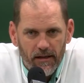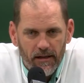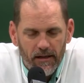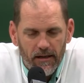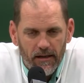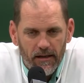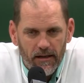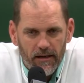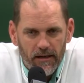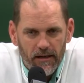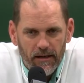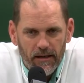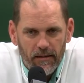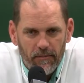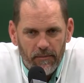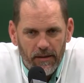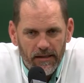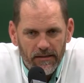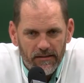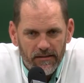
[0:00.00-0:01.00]

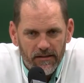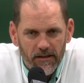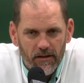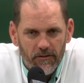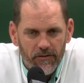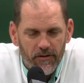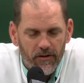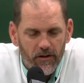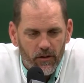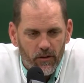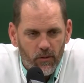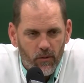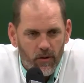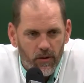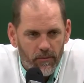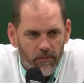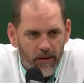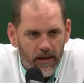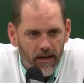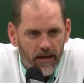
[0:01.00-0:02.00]
Uh, myself and the
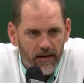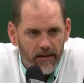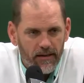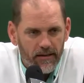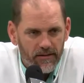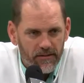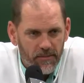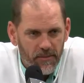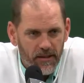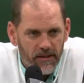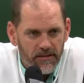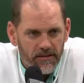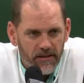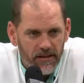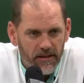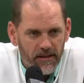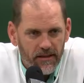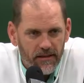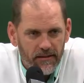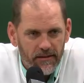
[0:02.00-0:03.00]
quarterback,
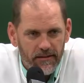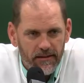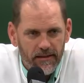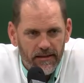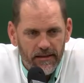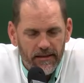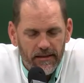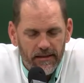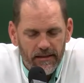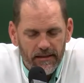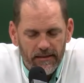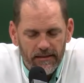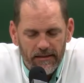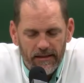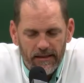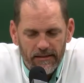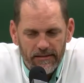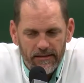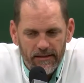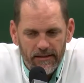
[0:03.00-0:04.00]
especially, uh,
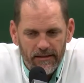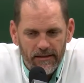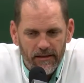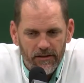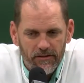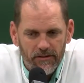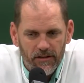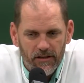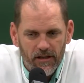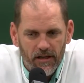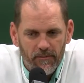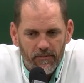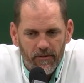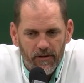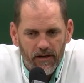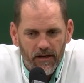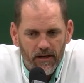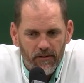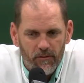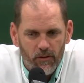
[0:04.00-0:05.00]
I think there's a
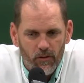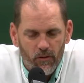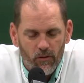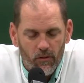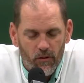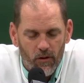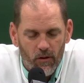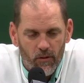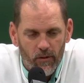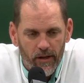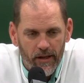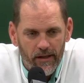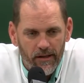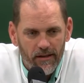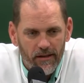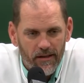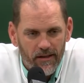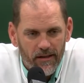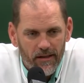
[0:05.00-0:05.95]
comfort level growing